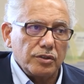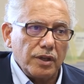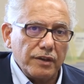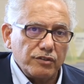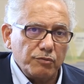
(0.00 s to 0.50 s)
in the
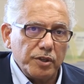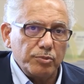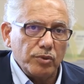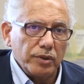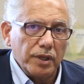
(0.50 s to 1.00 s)
lives of
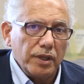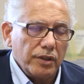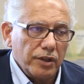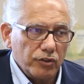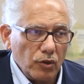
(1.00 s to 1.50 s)
people,
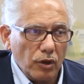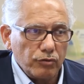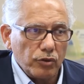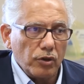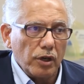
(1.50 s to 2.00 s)
then it's
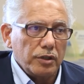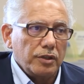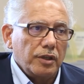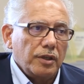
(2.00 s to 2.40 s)
all for naught.